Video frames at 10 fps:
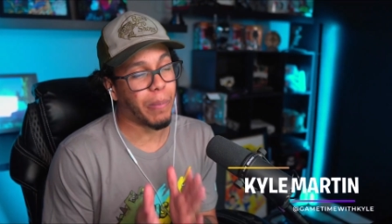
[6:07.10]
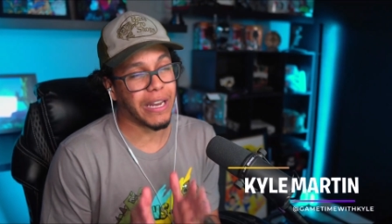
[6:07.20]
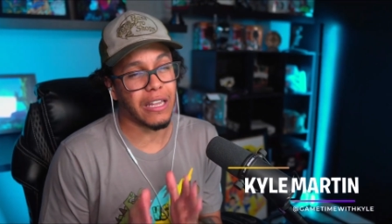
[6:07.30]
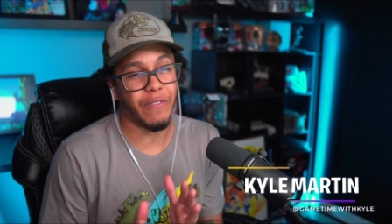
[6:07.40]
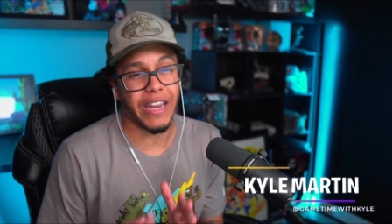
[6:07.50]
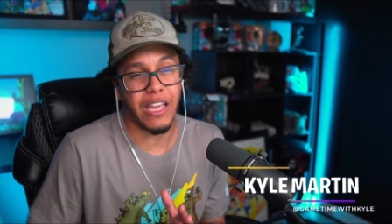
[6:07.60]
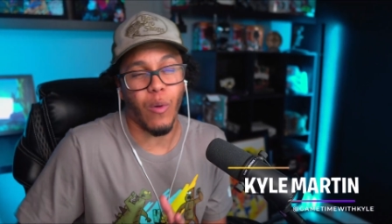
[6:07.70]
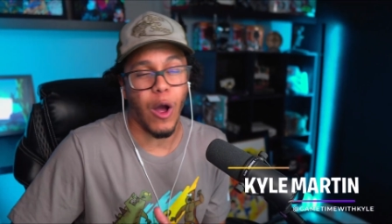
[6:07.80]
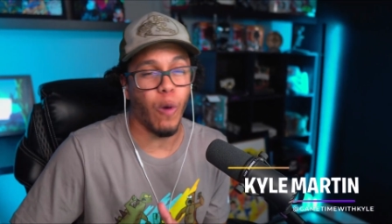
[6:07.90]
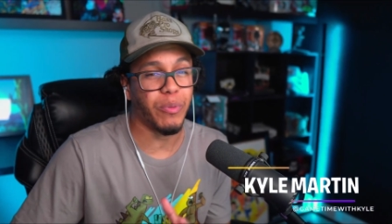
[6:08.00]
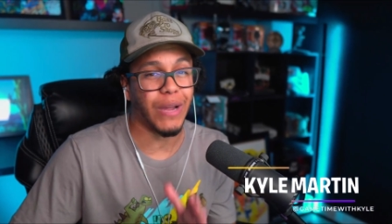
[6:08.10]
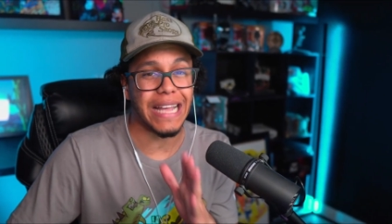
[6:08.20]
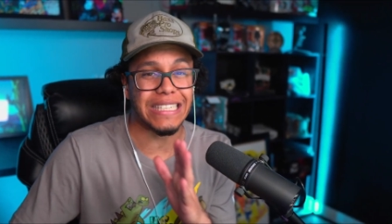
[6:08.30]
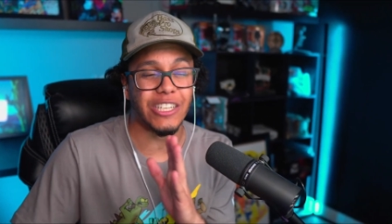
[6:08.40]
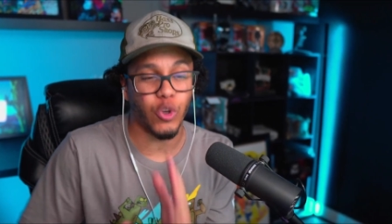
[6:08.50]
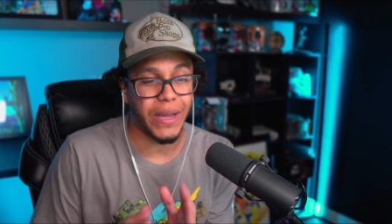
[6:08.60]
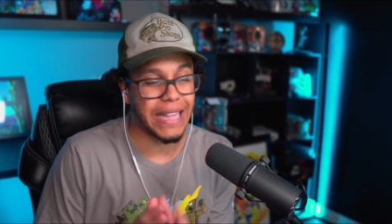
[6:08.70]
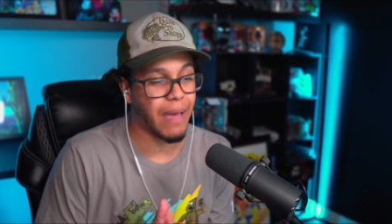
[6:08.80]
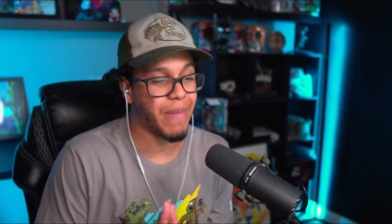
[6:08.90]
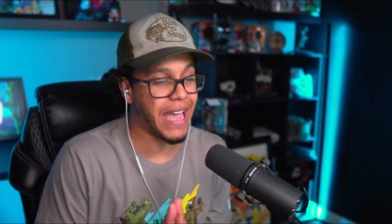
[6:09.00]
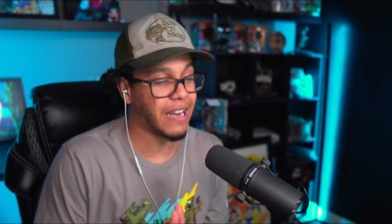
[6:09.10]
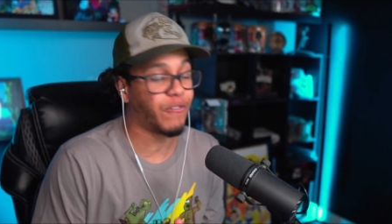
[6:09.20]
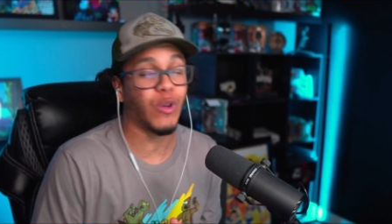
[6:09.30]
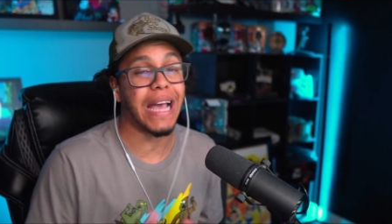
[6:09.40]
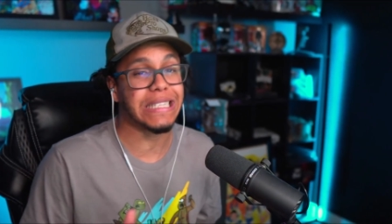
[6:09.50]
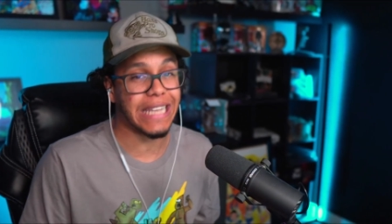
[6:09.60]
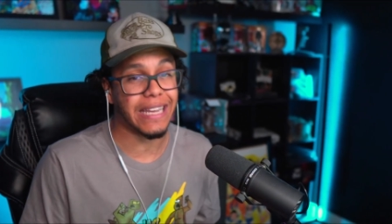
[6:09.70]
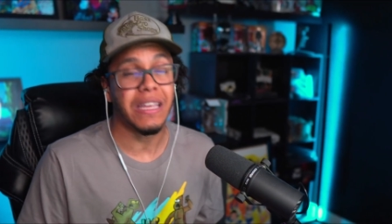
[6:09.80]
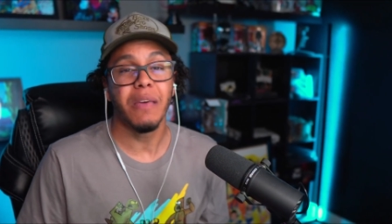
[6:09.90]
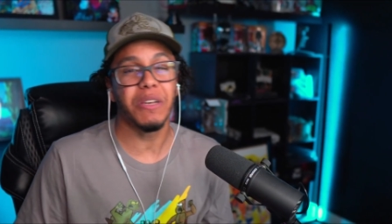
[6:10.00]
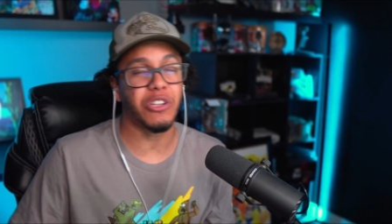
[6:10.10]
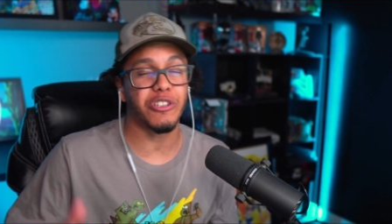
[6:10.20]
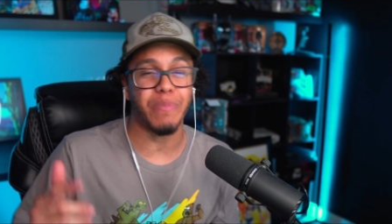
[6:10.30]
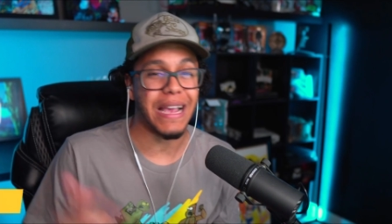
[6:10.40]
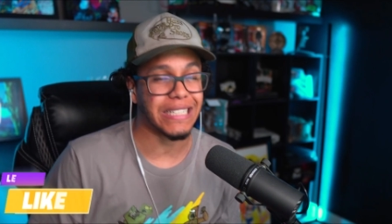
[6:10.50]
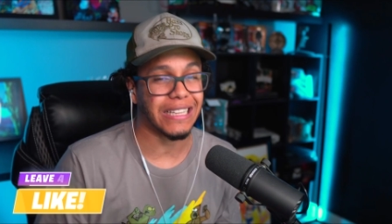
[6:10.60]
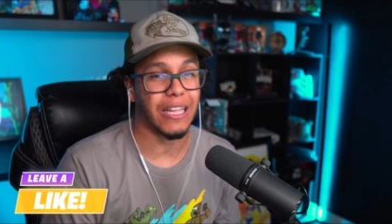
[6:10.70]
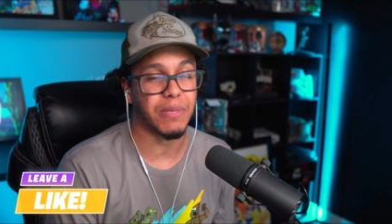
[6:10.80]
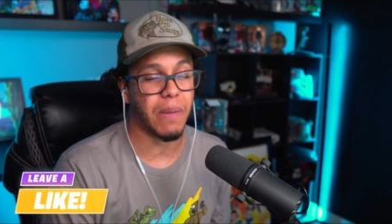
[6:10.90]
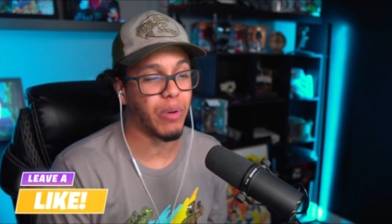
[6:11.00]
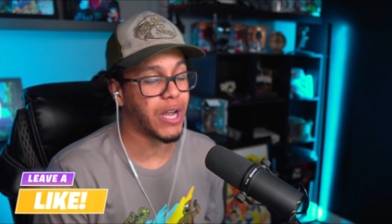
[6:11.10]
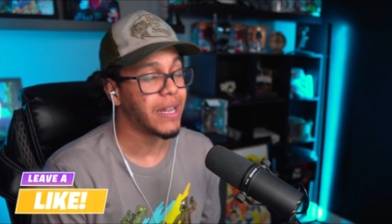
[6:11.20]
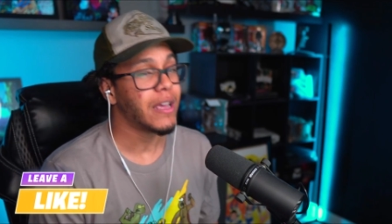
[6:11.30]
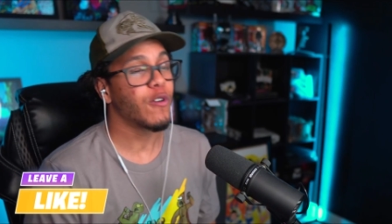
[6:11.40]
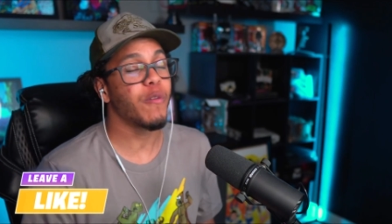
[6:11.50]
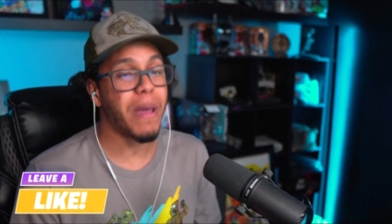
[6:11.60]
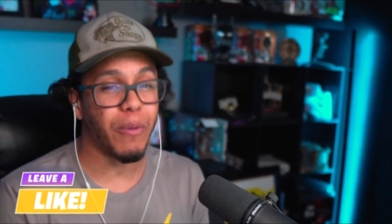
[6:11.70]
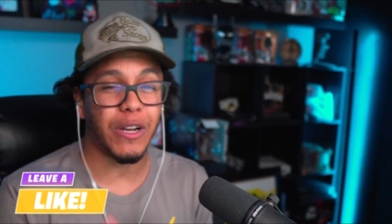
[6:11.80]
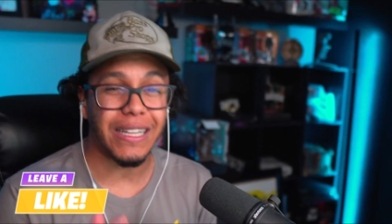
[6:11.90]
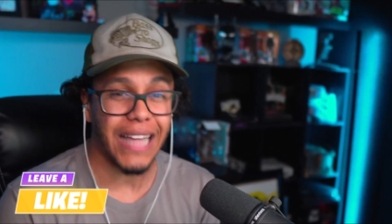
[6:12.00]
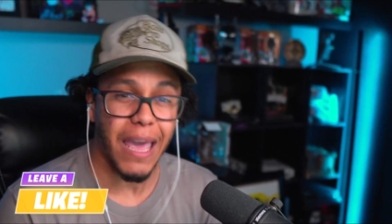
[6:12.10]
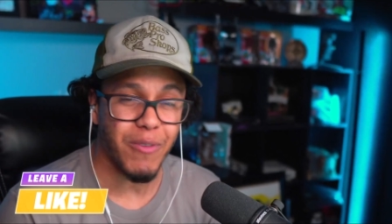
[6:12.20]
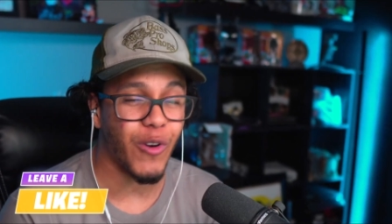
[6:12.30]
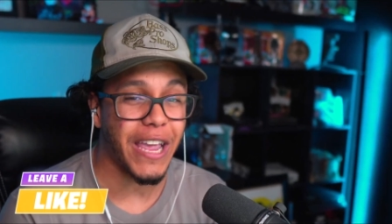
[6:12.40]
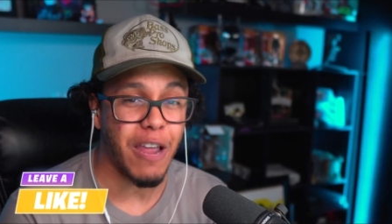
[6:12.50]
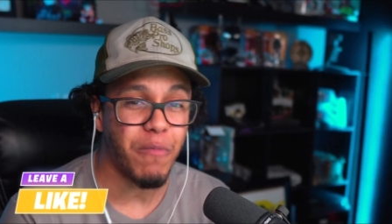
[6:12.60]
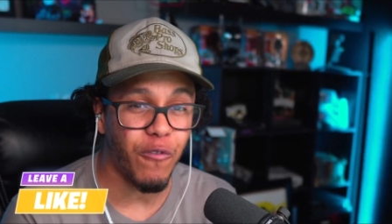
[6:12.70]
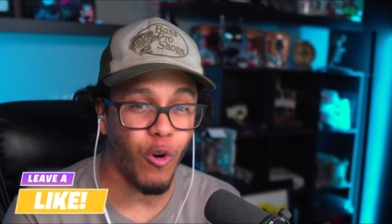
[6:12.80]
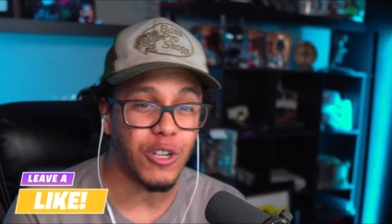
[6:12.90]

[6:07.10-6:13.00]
of the video. I hope you guys enjoyed that, man. If you guys did, be sure to smash that thumbs up button. Remember to claim you're in before